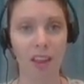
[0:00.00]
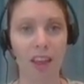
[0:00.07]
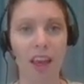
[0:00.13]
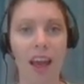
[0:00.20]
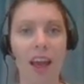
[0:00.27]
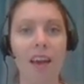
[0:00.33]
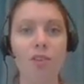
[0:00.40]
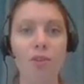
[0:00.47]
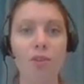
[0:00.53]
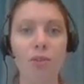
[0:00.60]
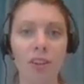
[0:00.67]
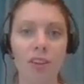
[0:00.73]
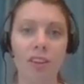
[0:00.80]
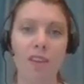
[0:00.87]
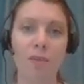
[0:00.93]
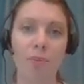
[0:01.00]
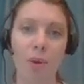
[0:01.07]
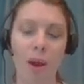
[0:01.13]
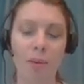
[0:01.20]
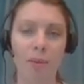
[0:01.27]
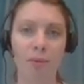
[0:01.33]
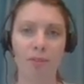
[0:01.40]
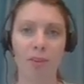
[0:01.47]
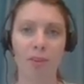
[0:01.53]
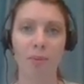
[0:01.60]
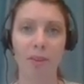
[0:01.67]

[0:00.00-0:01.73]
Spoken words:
Have you looked at the problem from their